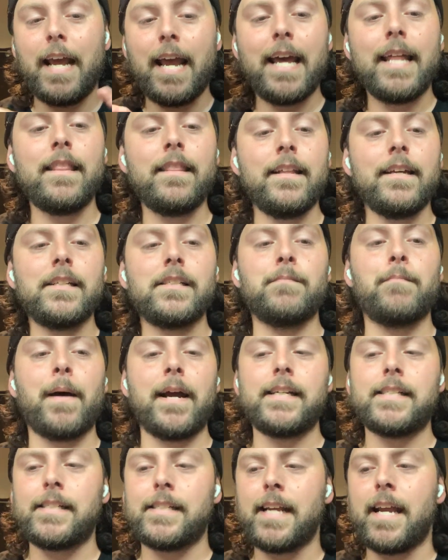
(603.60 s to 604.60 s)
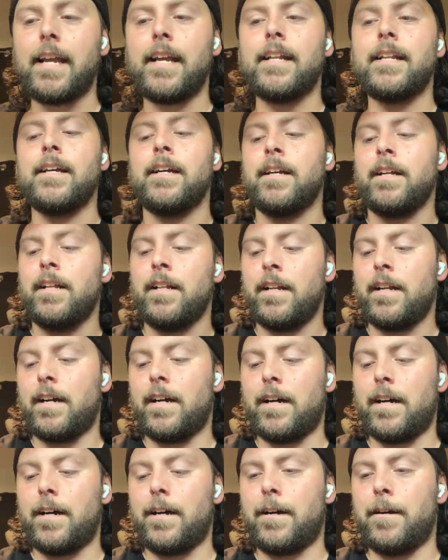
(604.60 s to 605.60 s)
end this by saying
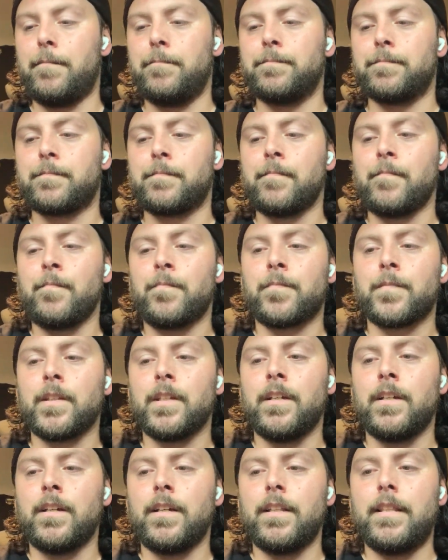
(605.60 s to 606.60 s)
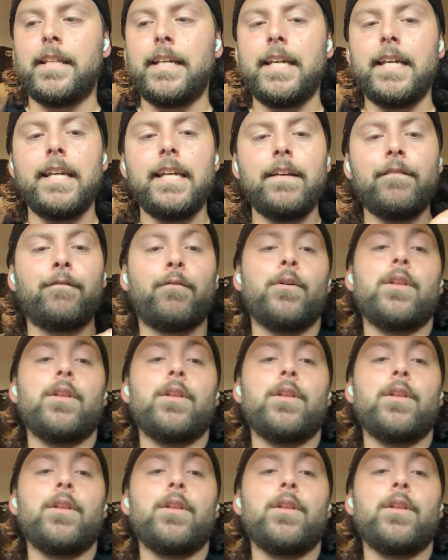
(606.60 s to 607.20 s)
for the